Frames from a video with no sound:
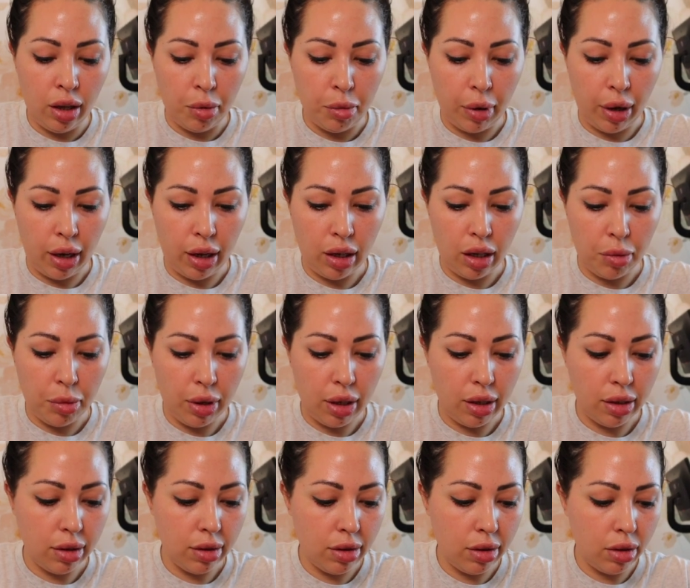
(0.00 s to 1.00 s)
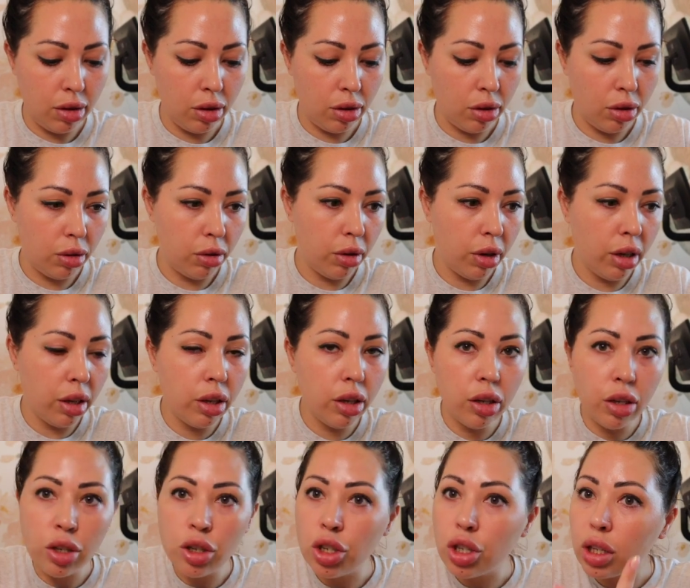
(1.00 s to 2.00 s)
by any means to
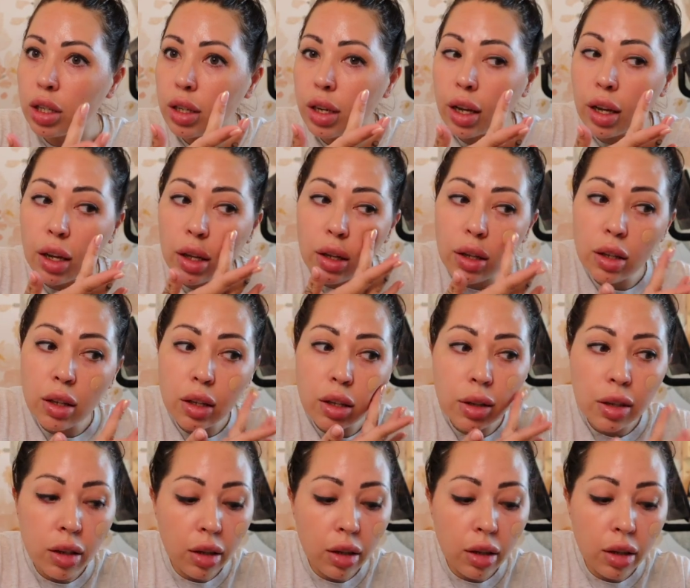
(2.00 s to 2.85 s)
Chanel.